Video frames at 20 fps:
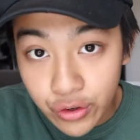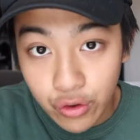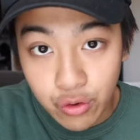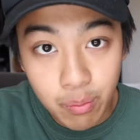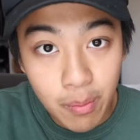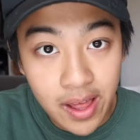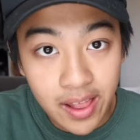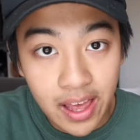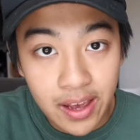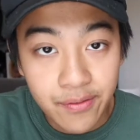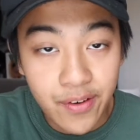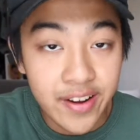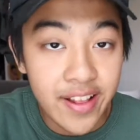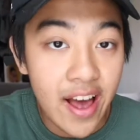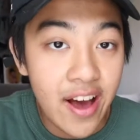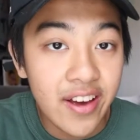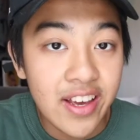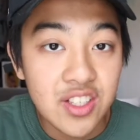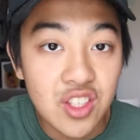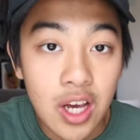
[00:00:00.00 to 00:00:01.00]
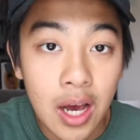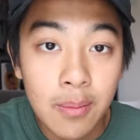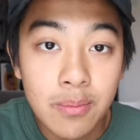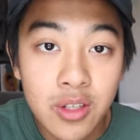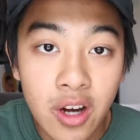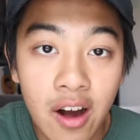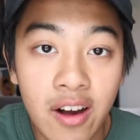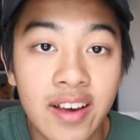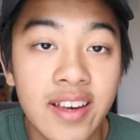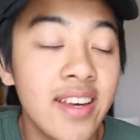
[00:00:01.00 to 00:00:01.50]
with my life right now is I'm
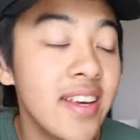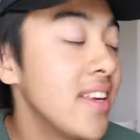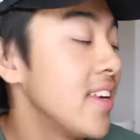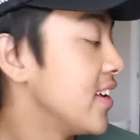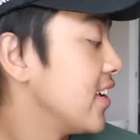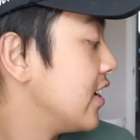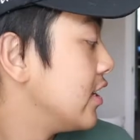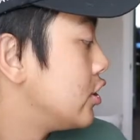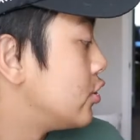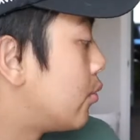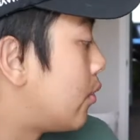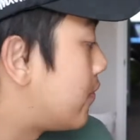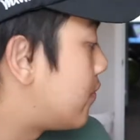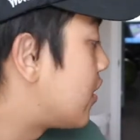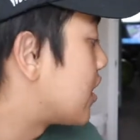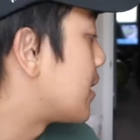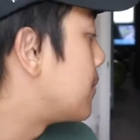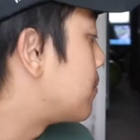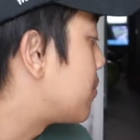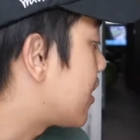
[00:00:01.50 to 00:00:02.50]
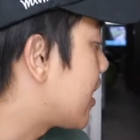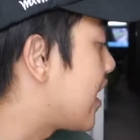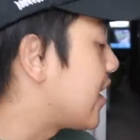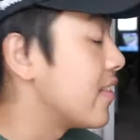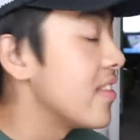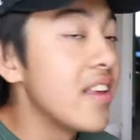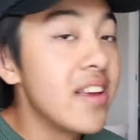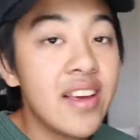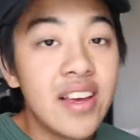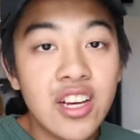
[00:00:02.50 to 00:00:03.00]
talking to a fucking plant.
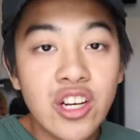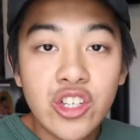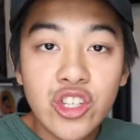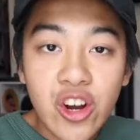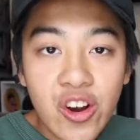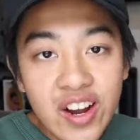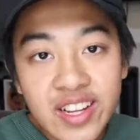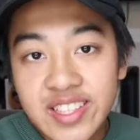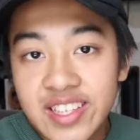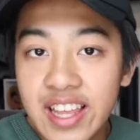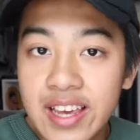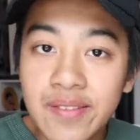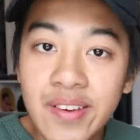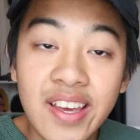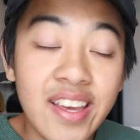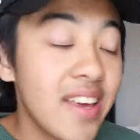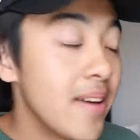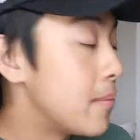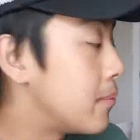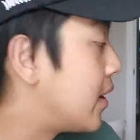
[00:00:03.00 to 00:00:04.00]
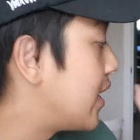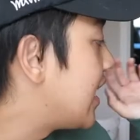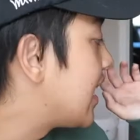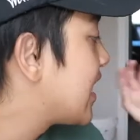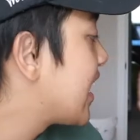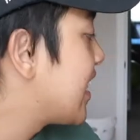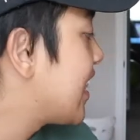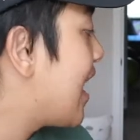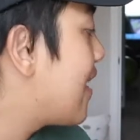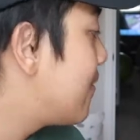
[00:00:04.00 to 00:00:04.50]
Sure, it's living, but it
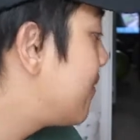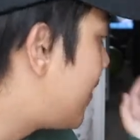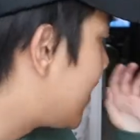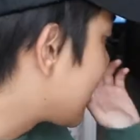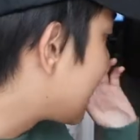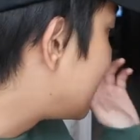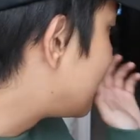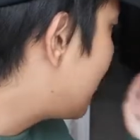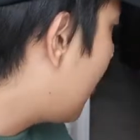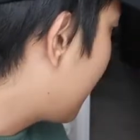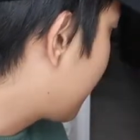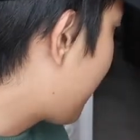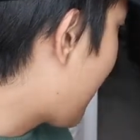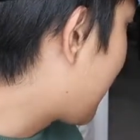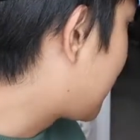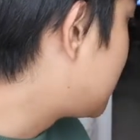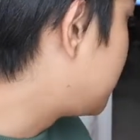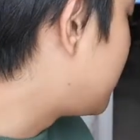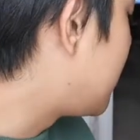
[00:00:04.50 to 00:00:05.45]
cannot fucking talk back to